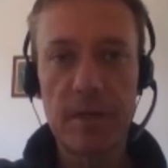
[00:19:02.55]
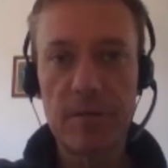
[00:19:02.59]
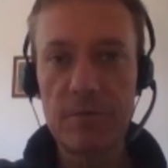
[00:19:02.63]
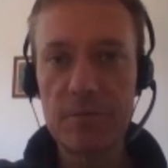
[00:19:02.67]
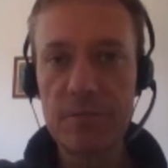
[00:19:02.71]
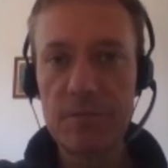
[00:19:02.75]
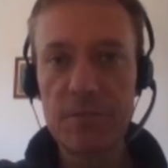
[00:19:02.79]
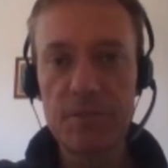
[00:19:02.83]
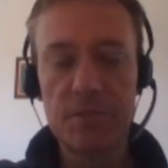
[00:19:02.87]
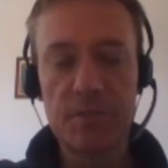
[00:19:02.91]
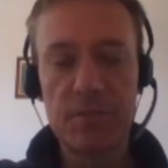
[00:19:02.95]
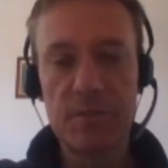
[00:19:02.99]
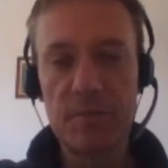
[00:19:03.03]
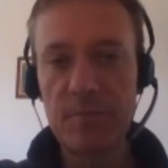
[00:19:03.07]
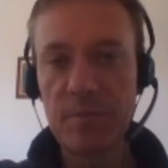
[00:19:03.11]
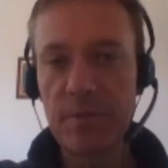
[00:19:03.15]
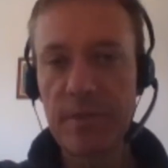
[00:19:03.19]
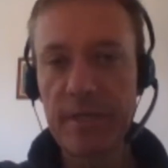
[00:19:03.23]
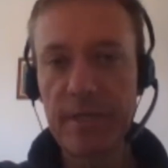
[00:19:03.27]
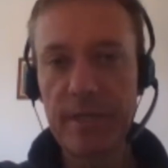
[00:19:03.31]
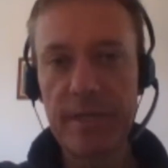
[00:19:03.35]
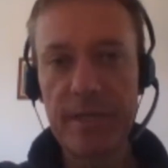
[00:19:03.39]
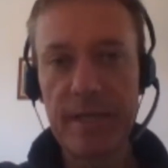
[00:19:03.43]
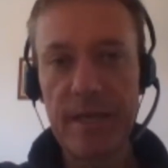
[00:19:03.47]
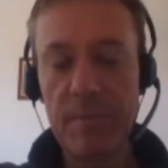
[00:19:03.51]
I was just
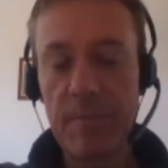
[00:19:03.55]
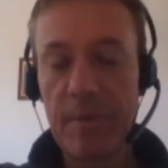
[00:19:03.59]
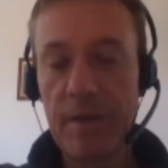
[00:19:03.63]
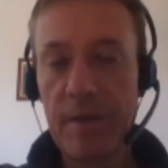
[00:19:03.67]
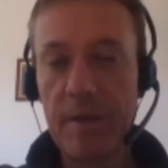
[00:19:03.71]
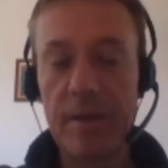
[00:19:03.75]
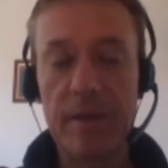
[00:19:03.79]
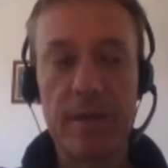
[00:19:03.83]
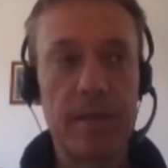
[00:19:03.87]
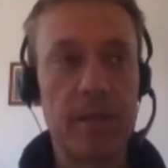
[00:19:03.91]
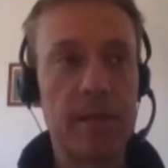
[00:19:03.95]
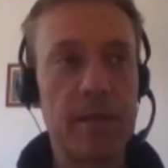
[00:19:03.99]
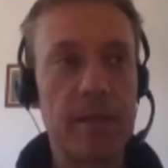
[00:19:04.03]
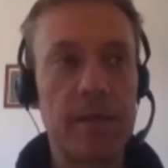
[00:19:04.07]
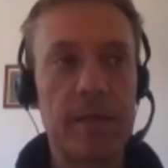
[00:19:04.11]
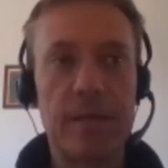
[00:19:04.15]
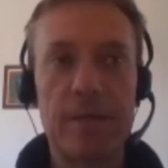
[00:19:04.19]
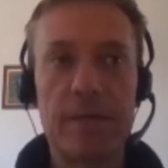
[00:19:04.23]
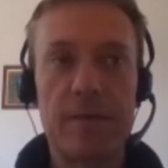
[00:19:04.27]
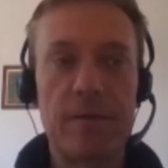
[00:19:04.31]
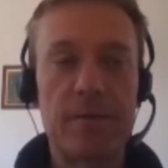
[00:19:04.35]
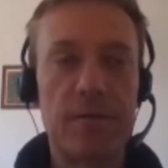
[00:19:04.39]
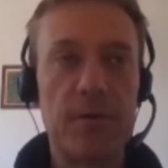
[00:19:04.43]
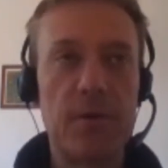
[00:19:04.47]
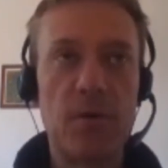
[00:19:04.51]
completely. I mean,
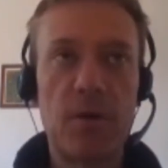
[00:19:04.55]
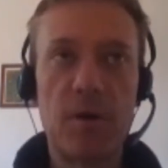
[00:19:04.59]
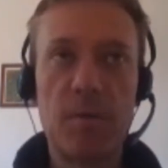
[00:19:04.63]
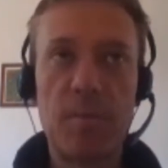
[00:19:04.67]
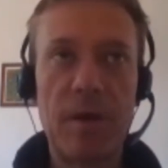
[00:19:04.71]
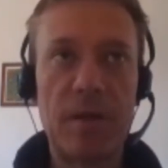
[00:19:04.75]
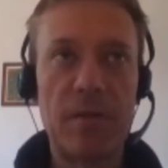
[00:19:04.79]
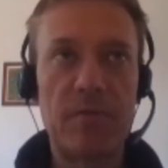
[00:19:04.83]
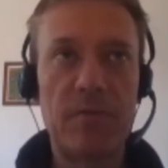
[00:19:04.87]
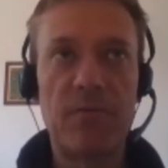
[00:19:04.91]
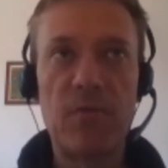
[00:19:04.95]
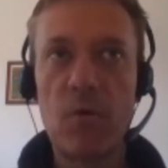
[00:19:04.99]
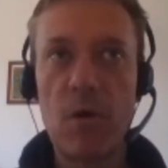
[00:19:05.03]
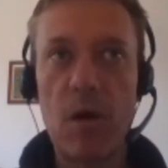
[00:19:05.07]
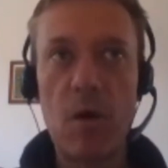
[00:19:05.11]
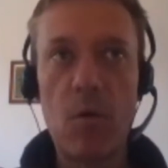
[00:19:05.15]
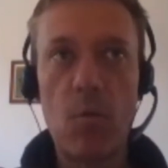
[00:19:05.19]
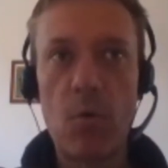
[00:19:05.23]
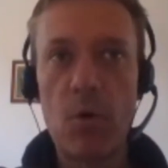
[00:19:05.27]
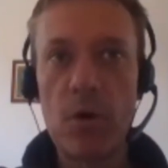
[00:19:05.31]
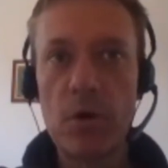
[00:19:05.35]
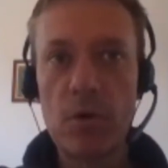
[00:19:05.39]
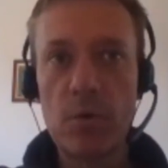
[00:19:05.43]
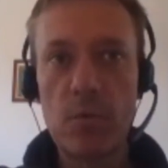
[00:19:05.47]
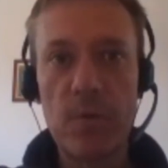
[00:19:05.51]
you heard about the 4-hour
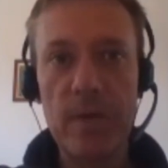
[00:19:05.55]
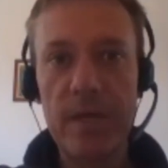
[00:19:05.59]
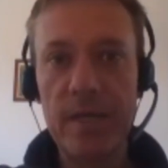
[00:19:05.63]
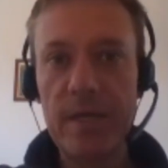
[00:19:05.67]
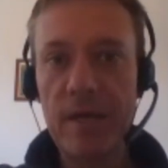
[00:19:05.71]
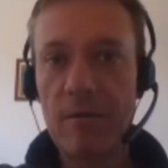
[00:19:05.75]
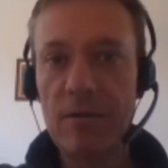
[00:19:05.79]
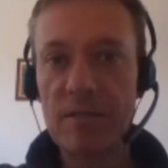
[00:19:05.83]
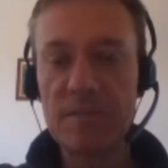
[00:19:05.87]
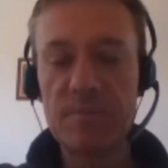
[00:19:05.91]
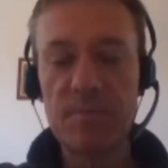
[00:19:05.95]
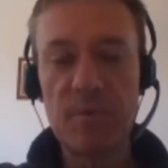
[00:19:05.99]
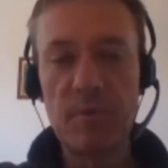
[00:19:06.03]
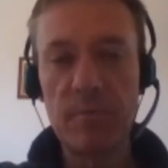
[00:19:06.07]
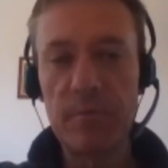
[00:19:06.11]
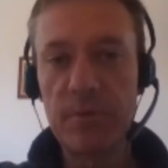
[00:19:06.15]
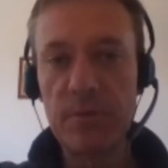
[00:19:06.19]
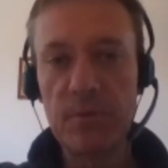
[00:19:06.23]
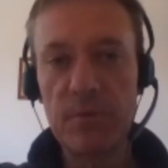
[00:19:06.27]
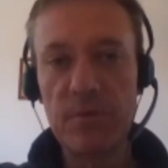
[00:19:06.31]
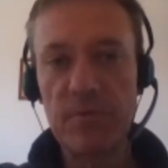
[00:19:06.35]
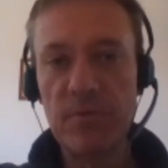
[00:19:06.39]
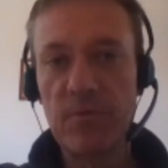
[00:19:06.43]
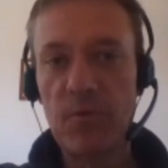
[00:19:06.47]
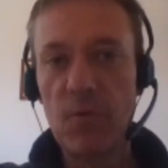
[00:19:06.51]
work week. I was probably
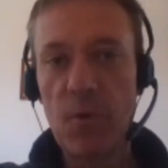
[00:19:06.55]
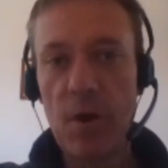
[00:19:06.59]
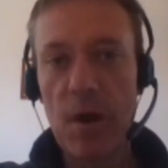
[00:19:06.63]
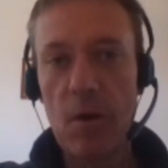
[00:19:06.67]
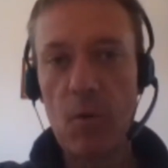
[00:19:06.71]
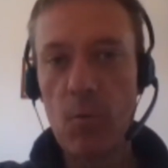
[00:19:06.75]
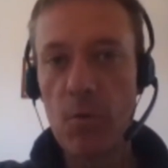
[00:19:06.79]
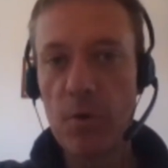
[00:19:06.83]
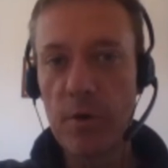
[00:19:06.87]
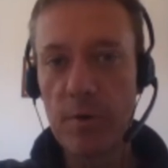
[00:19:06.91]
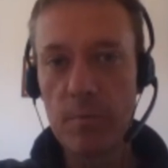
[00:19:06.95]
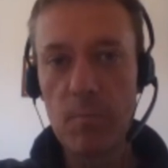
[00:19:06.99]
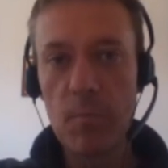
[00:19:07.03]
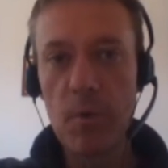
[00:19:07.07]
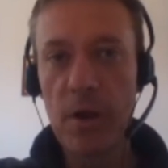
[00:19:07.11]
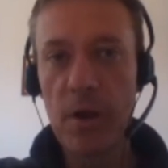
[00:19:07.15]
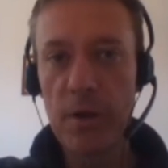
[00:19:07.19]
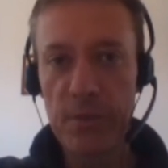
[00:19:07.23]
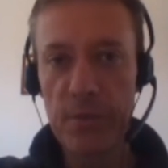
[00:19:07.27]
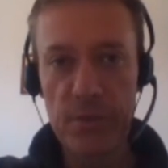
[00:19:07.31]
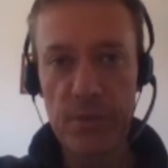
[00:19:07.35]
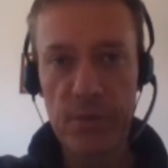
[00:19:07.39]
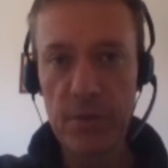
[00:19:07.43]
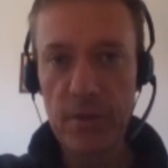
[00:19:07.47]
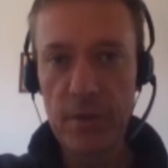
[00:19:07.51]
doing the 4-hour work
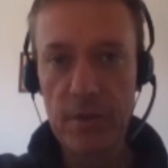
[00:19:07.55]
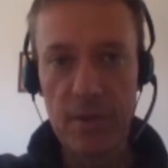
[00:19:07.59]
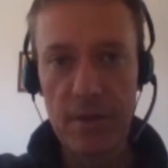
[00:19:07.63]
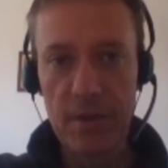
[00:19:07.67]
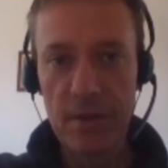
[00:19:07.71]
month.